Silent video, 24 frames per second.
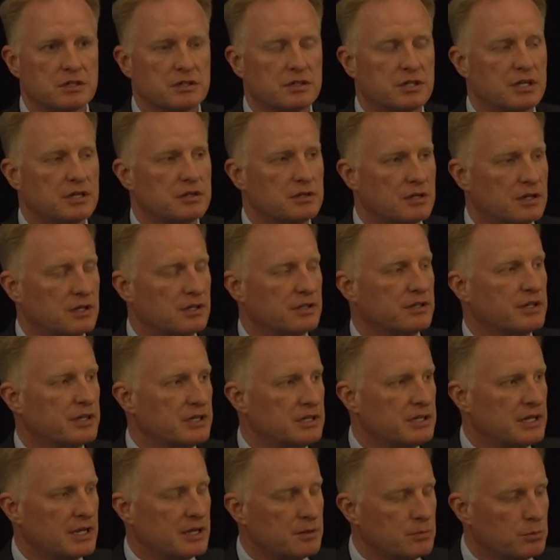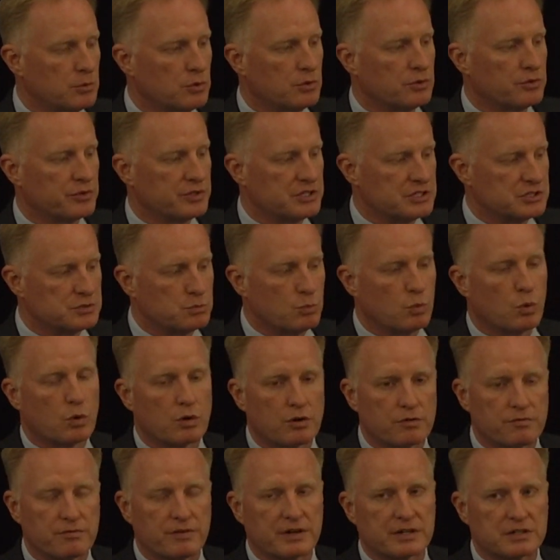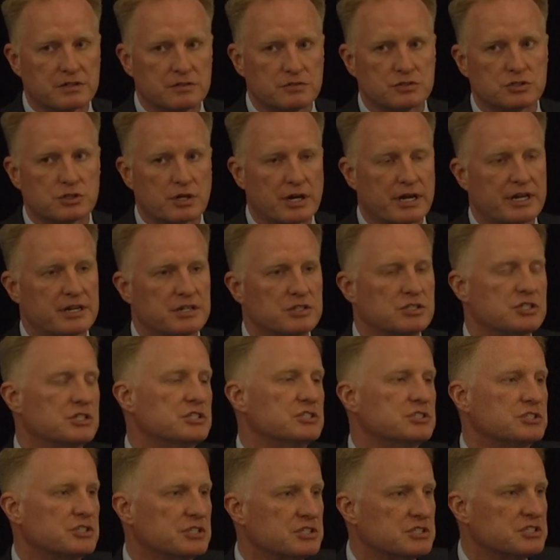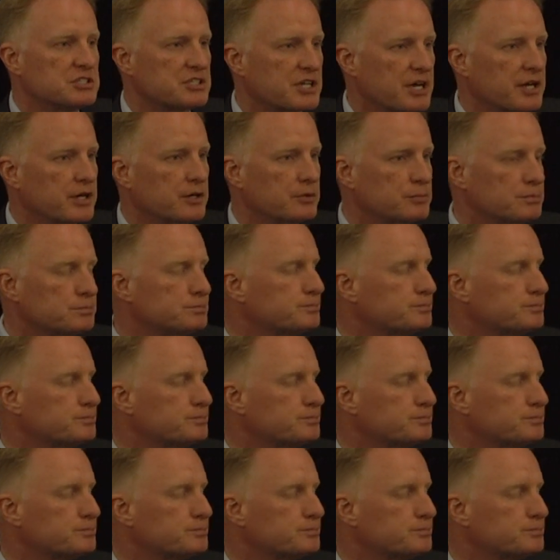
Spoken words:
that enable these more effective strategies to scale.